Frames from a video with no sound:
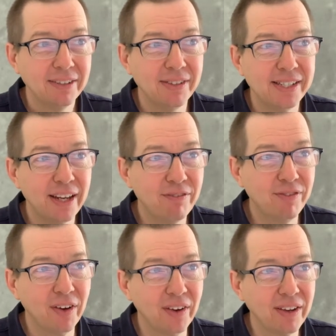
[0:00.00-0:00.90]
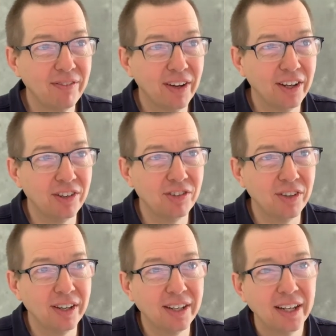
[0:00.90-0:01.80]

let's say 500